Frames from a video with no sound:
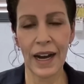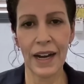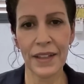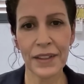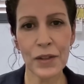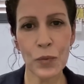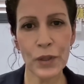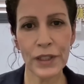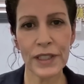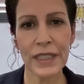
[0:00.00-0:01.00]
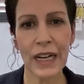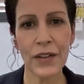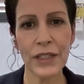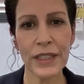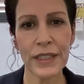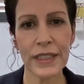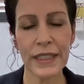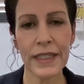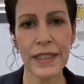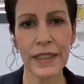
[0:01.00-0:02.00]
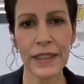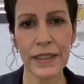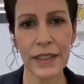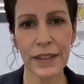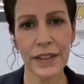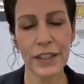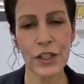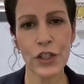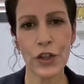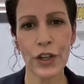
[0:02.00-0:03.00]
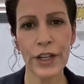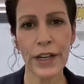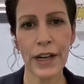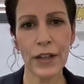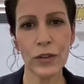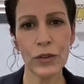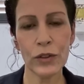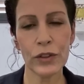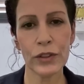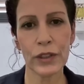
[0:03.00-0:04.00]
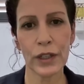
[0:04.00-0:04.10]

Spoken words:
I think what the Saudis did is that they started out